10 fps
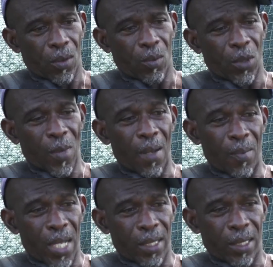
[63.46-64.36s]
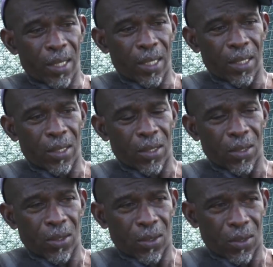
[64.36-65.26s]
But my main thing is
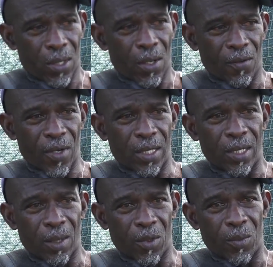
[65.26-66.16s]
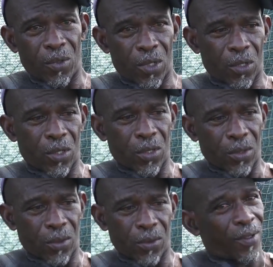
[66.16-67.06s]
vegetable production.
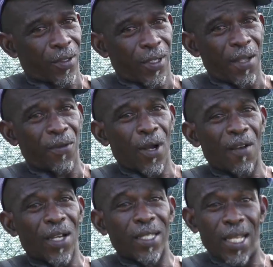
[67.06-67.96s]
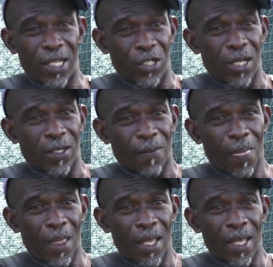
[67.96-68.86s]
If you have a nation
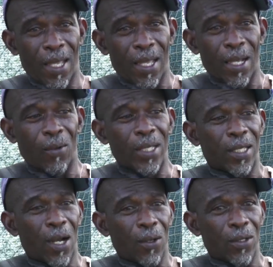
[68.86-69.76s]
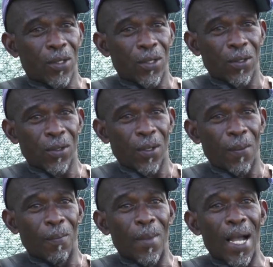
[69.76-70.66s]
without
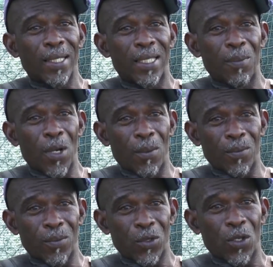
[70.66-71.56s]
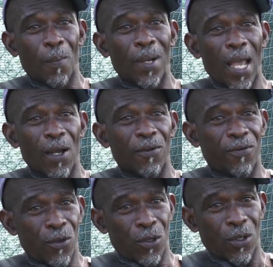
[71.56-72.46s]
maximum supply of
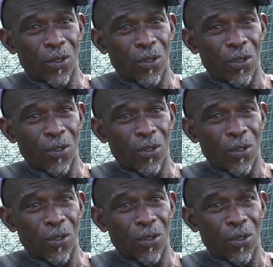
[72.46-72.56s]
food,